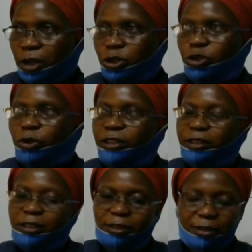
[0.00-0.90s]
So
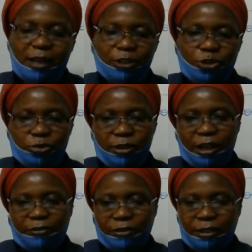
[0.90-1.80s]
the discussion
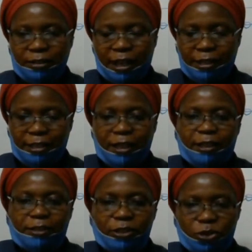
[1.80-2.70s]
after that,
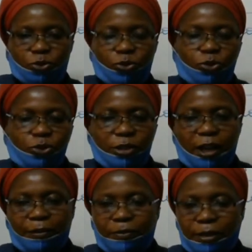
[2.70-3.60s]
this could not
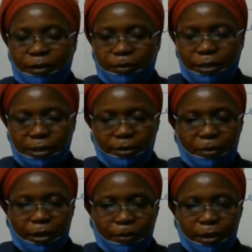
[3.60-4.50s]
have been a meeting
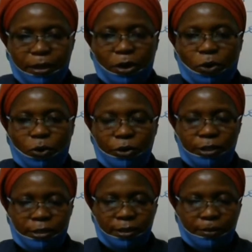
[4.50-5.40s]
maybe, or
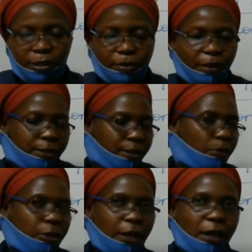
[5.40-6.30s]
it is a meeting, but
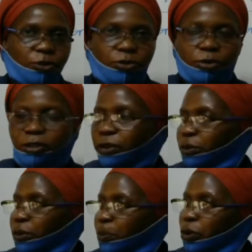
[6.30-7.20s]
somebody has to give a
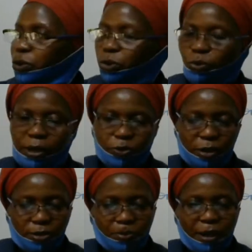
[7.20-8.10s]
report on what
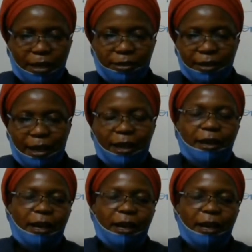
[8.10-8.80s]
transpired there